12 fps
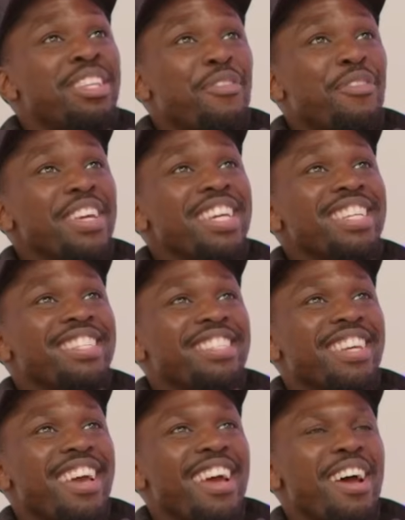The thing is,
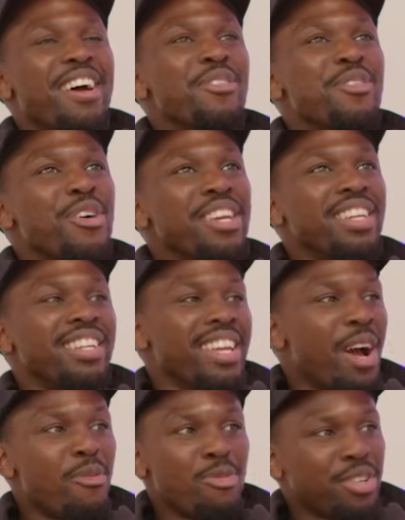annoyingly,
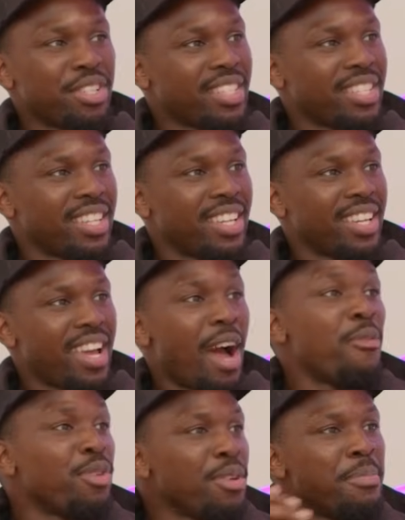I would. Yeah,
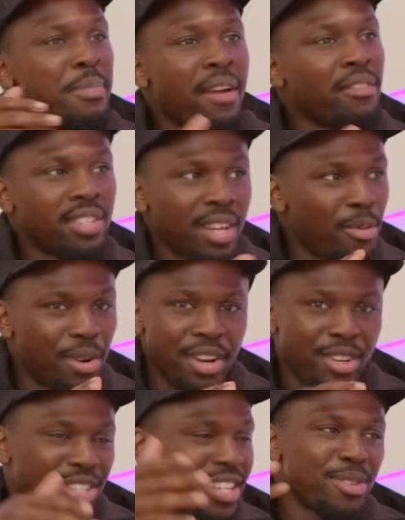I wouldn't marry someone
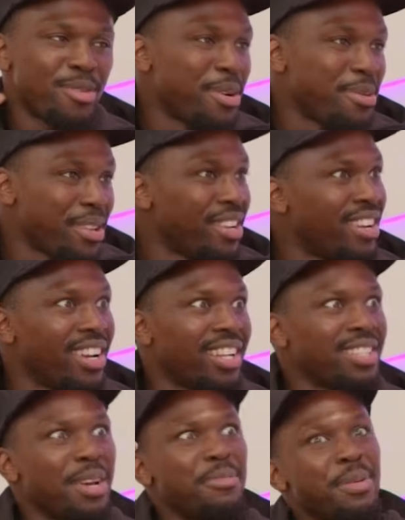else. That's not what.
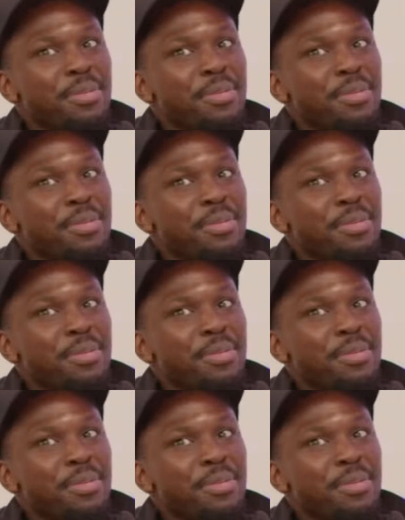But some